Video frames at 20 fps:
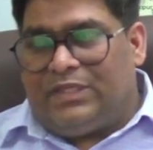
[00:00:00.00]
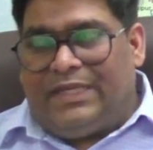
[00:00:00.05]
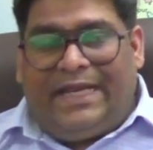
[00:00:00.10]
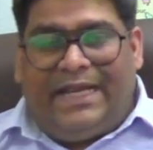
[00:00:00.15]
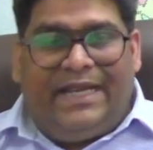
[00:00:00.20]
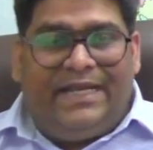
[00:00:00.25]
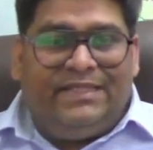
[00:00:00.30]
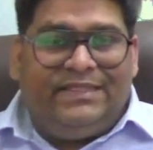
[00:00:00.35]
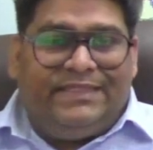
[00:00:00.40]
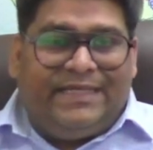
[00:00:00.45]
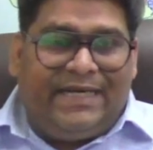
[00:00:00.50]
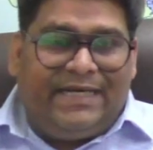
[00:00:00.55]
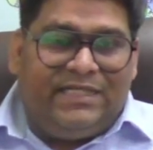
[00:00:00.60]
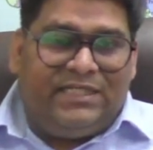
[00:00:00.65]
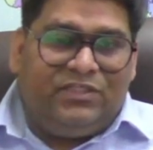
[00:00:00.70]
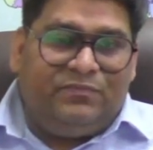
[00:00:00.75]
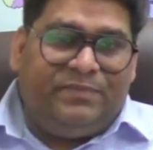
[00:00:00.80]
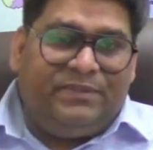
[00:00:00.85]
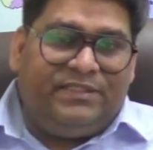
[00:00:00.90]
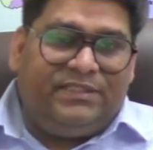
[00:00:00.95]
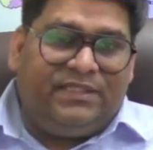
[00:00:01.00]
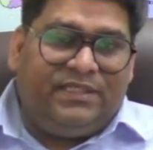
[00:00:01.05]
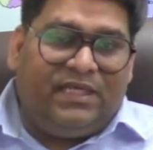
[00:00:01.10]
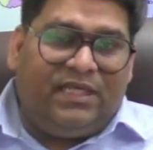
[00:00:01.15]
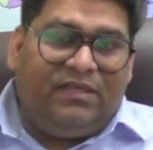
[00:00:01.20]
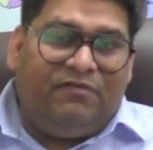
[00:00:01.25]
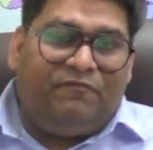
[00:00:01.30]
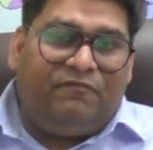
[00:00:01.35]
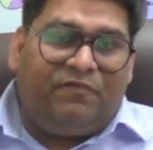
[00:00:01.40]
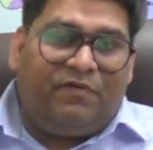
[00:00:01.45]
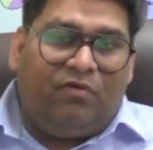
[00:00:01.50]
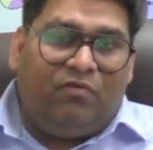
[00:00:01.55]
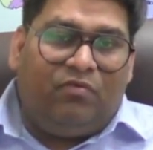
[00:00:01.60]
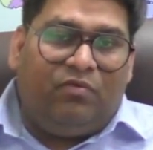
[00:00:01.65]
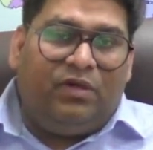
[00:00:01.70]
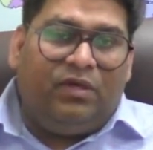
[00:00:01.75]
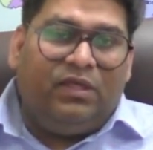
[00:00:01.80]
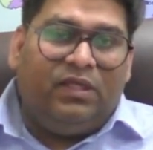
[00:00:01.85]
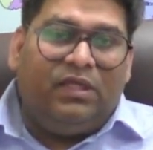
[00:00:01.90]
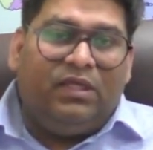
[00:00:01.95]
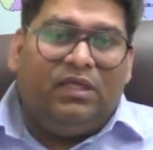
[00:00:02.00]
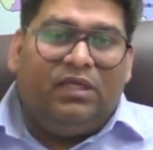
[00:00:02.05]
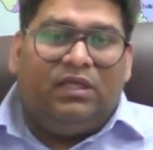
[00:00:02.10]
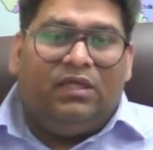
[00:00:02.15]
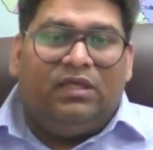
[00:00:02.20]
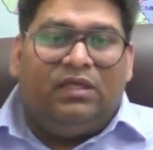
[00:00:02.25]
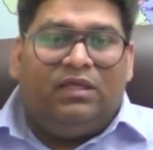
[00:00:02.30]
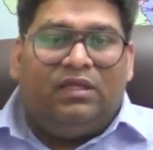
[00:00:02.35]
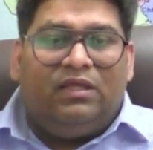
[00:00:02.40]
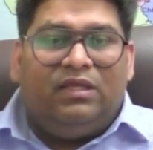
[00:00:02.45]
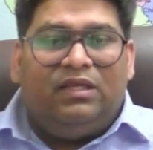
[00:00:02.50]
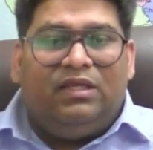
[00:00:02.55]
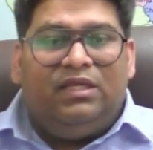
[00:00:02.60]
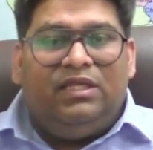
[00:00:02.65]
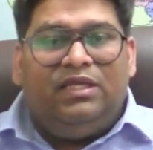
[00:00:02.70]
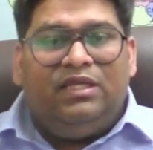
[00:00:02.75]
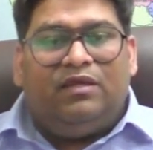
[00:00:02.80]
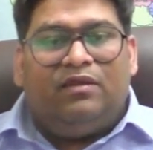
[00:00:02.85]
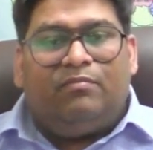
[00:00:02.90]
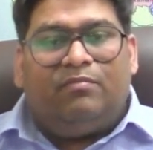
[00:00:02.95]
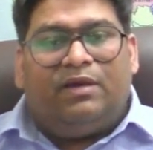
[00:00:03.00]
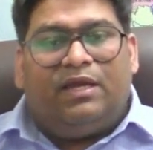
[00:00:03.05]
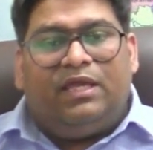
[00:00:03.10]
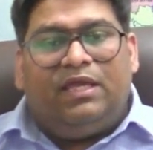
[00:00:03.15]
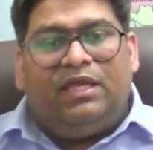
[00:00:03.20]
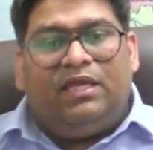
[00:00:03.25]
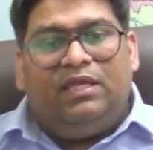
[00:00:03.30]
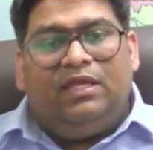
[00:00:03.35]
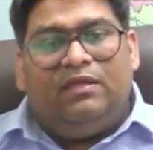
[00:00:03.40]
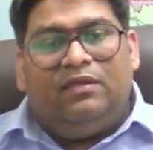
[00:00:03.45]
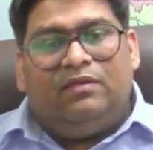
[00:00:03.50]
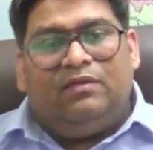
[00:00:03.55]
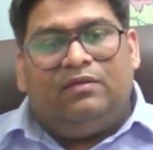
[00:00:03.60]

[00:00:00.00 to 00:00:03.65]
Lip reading: and that is basically found nearby